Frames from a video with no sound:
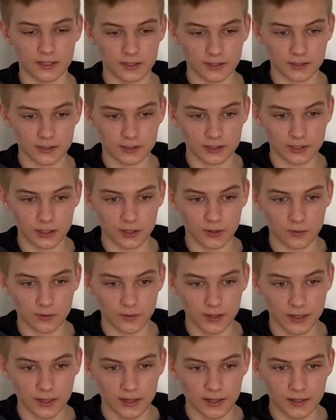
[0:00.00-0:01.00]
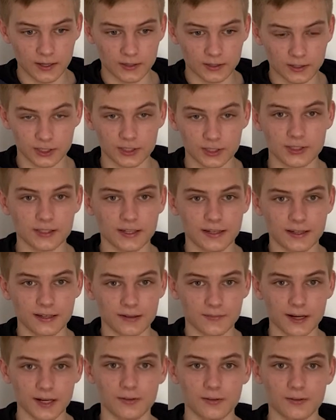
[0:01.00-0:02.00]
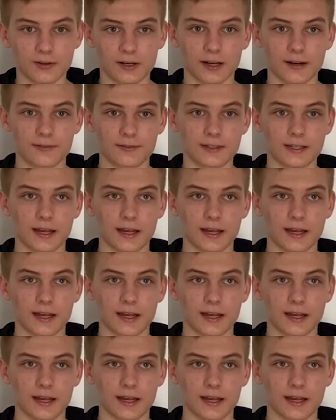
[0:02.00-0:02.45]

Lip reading: So just like in Minecraft,